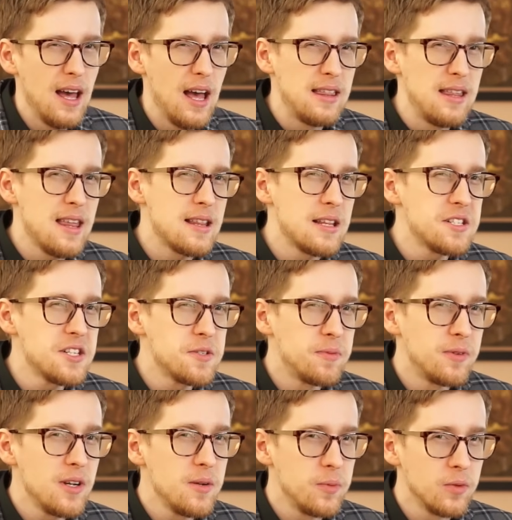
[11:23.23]
I think this is
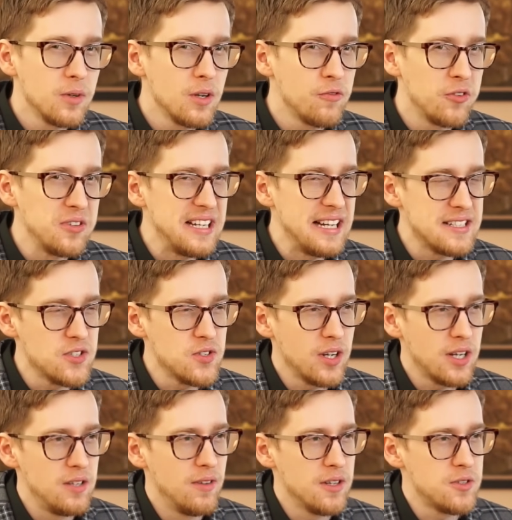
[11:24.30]
pretty important for Tesla
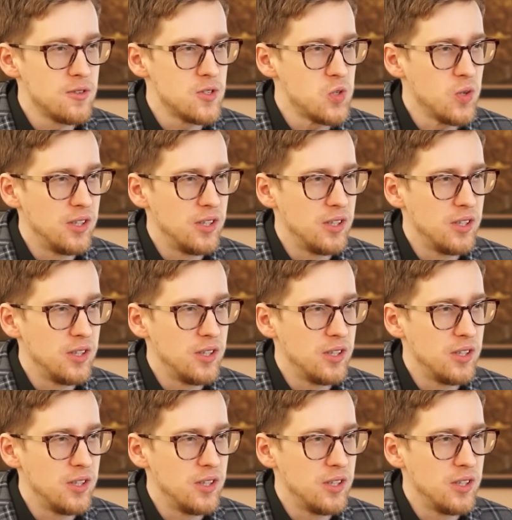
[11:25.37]
stock investors to